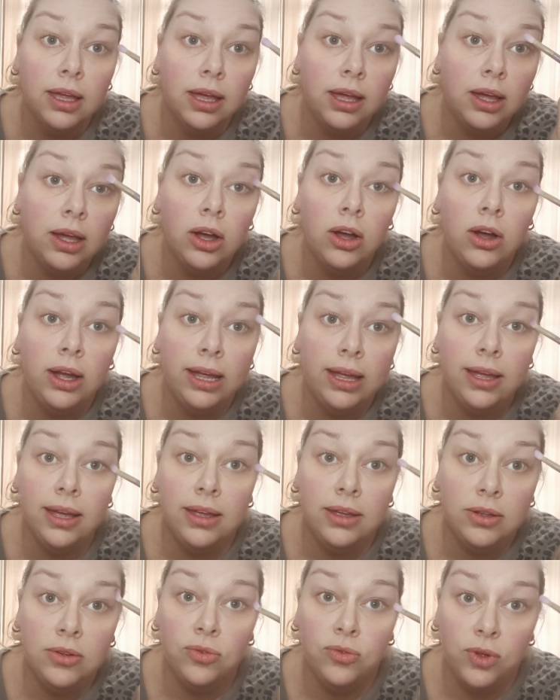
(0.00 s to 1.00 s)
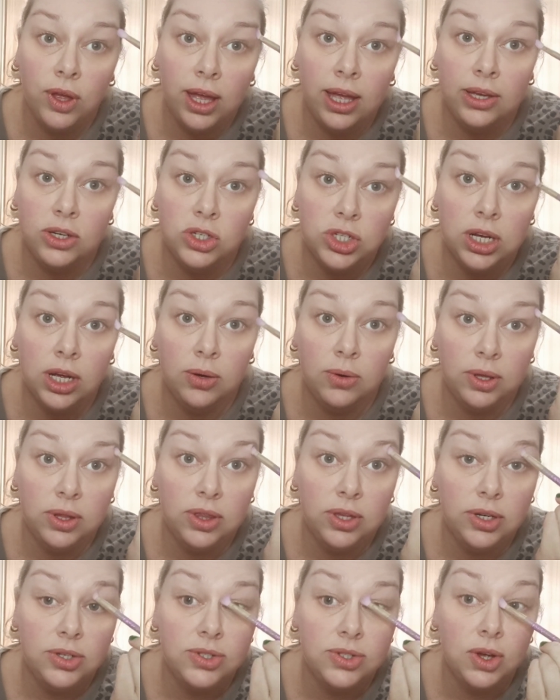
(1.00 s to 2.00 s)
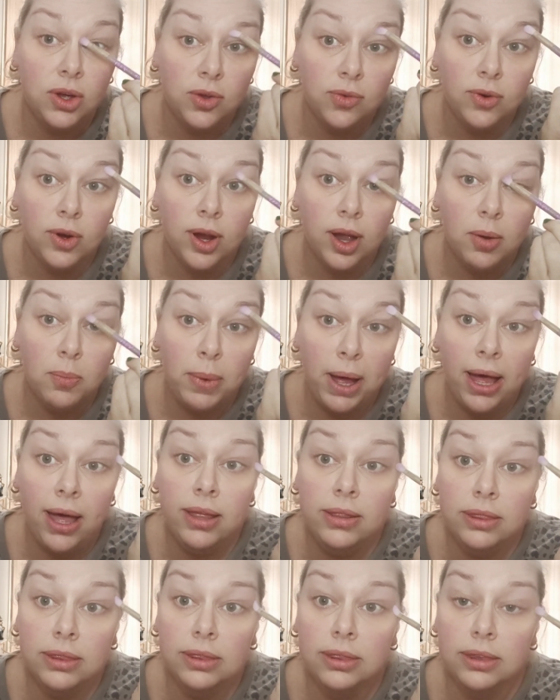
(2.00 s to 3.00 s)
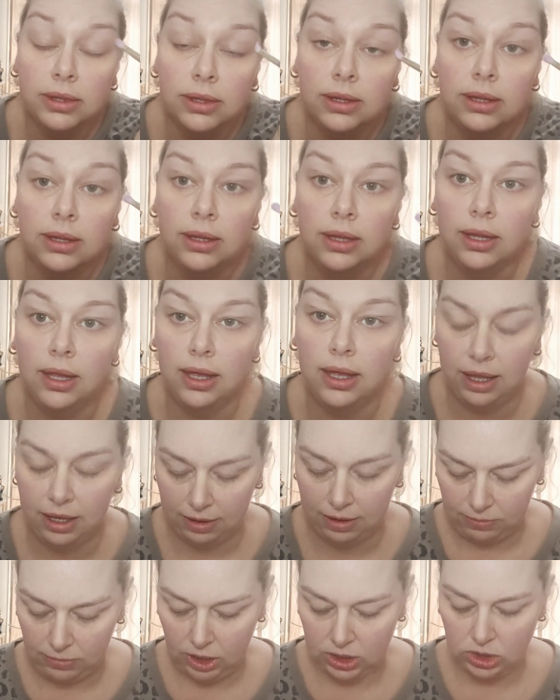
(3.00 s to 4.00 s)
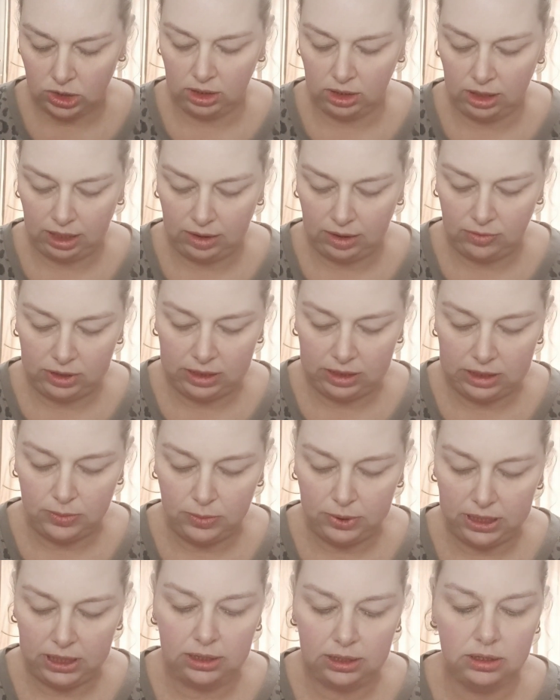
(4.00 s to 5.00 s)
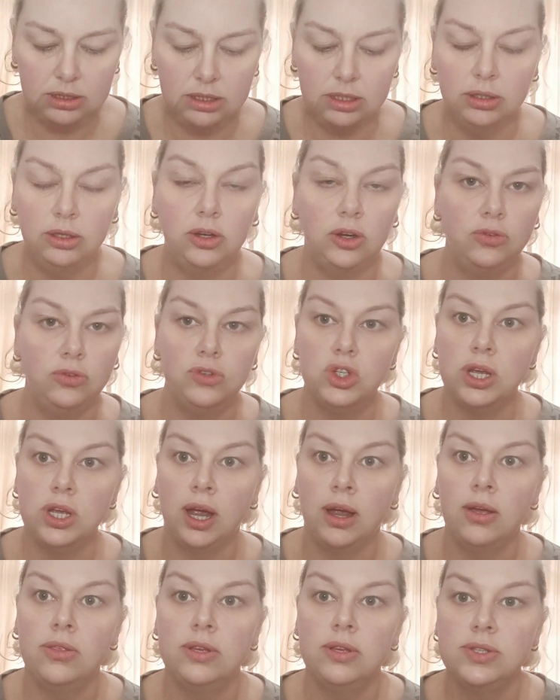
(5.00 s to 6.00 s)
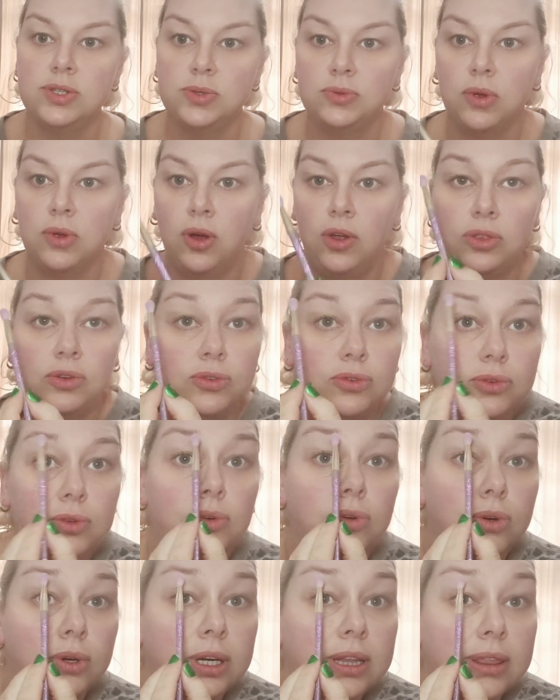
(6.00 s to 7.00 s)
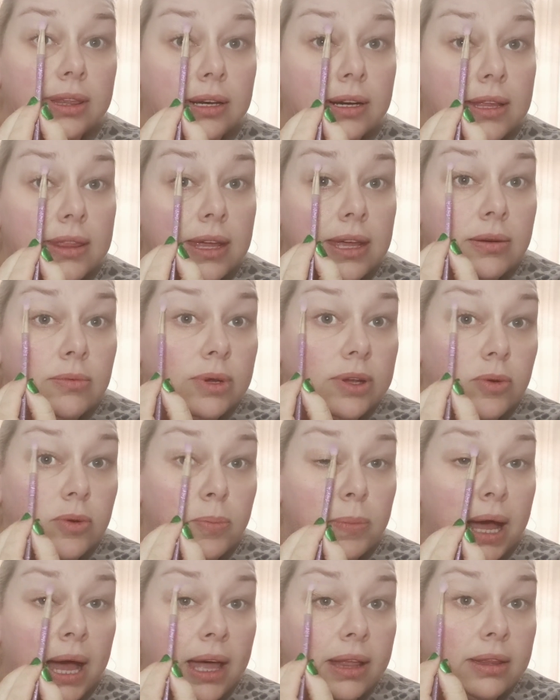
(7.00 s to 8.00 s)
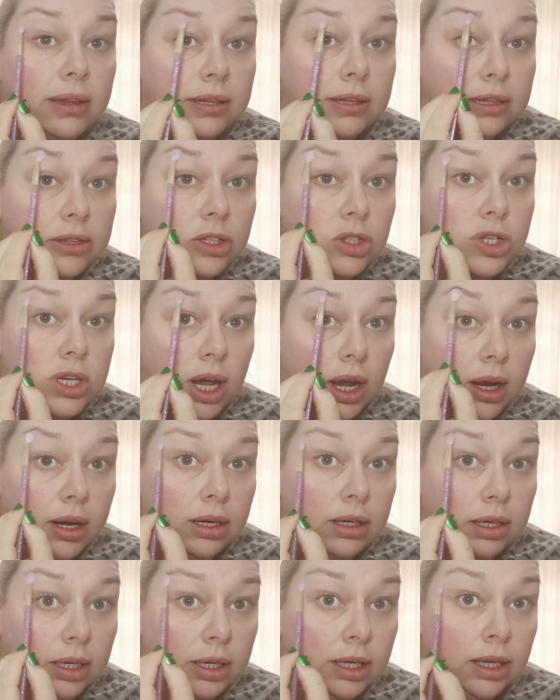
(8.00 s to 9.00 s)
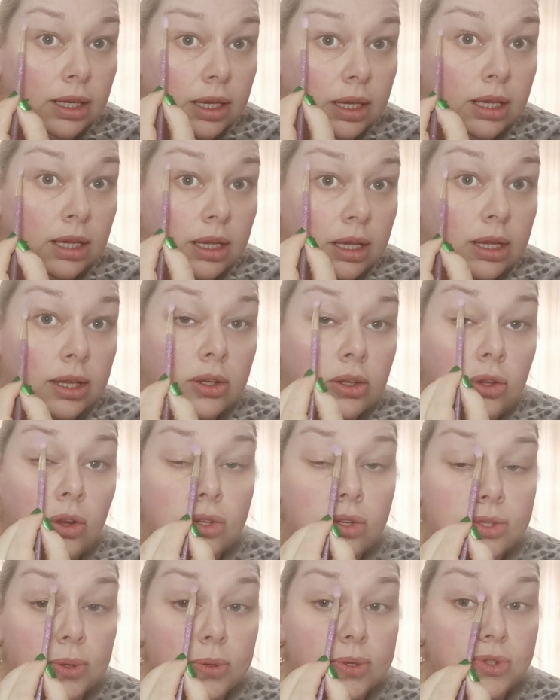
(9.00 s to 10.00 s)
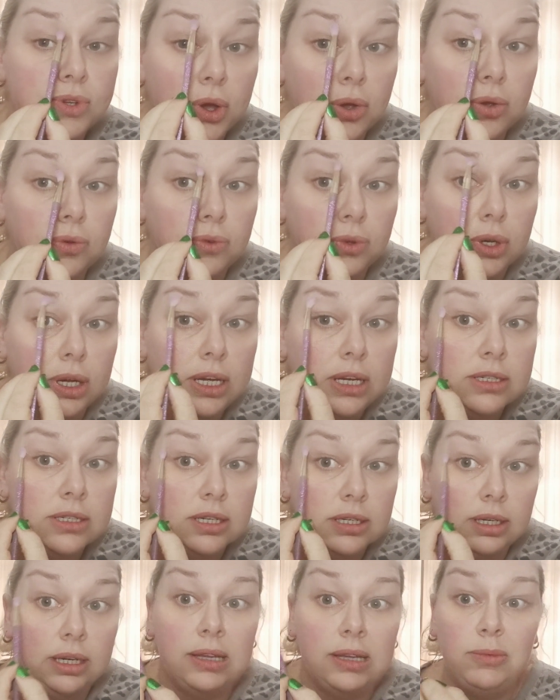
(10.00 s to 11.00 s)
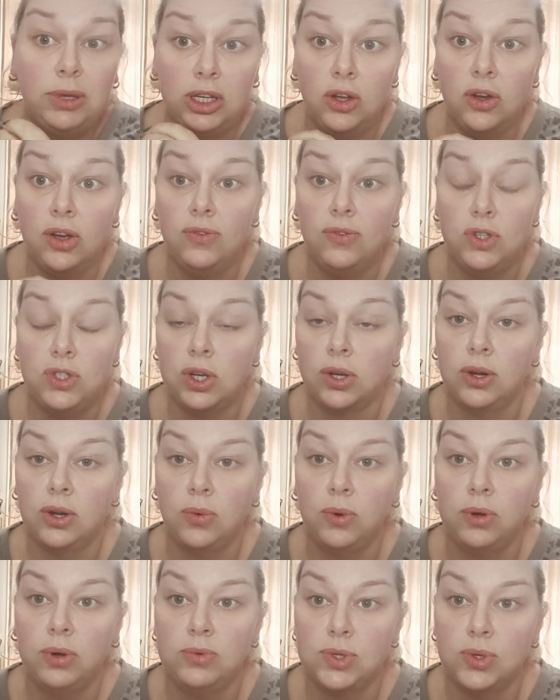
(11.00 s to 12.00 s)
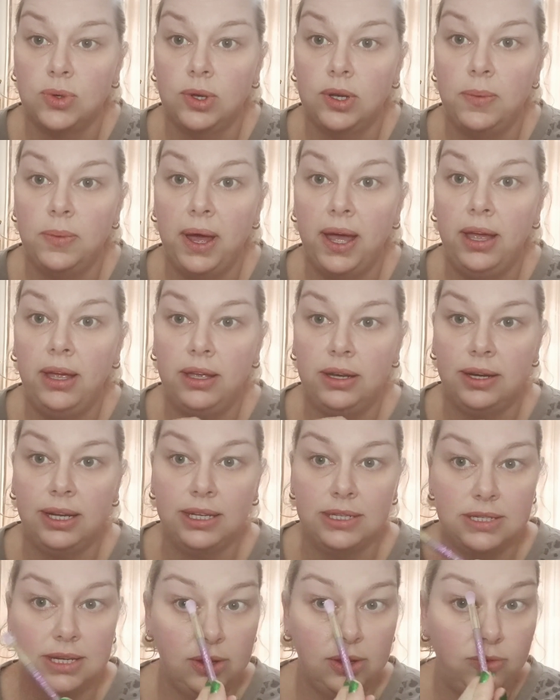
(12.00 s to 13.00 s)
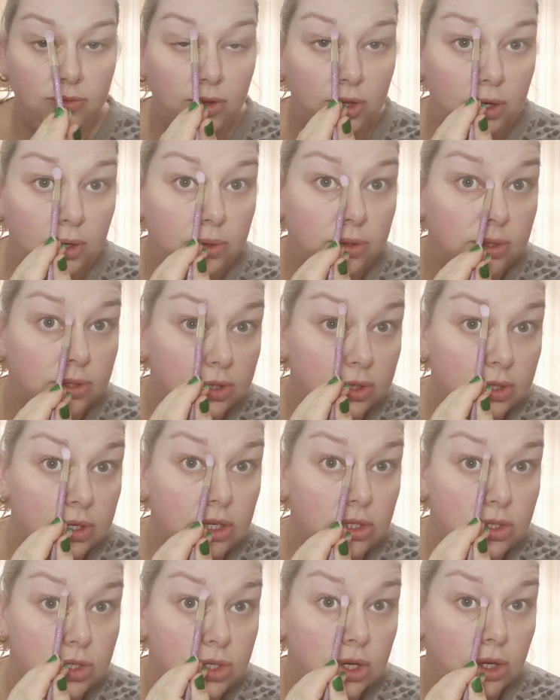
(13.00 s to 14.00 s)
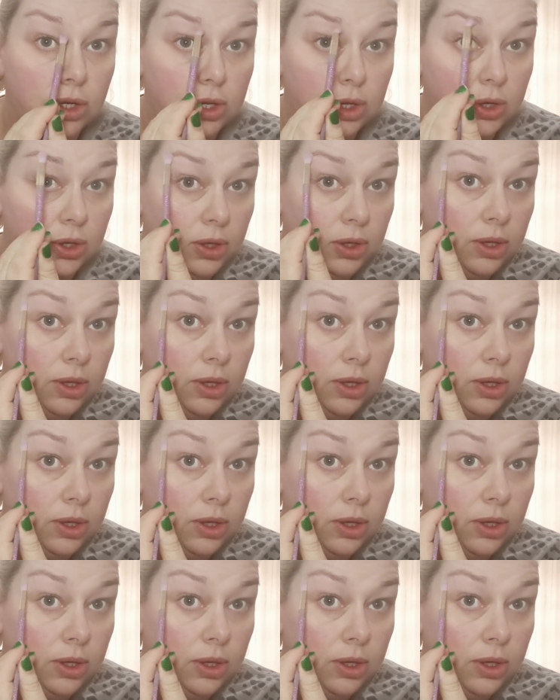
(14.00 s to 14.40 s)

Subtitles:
have a shower that is over our bath. I don't have an independent, shower that's on the floor or anything like that. We have a bath and then the shower nozzle is over it. Let me know if you don't know what I'm talking about and I can take a photo and show you.